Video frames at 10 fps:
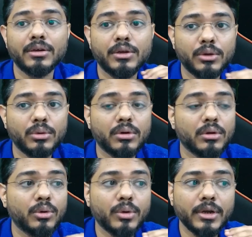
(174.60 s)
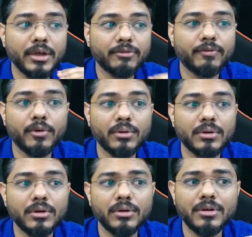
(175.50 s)
took rook into
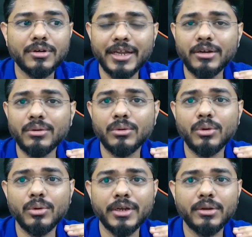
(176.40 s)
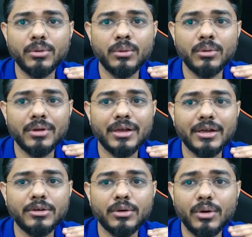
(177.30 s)
f4, trying to go into a
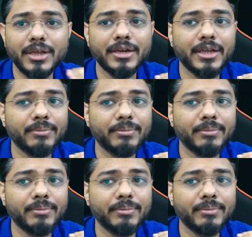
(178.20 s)
drawn endgame.